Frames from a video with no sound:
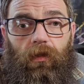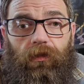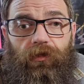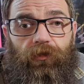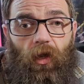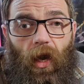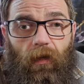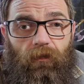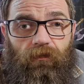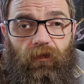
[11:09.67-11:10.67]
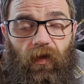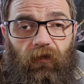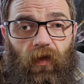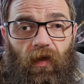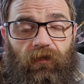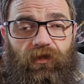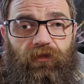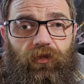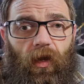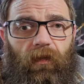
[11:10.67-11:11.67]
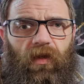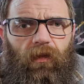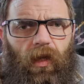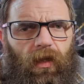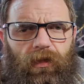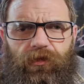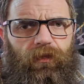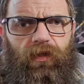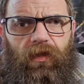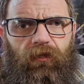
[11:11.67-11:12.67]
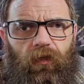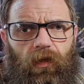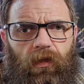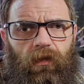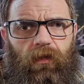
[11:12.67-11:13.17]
subscribe if you haven't subscribed already, it's completely free.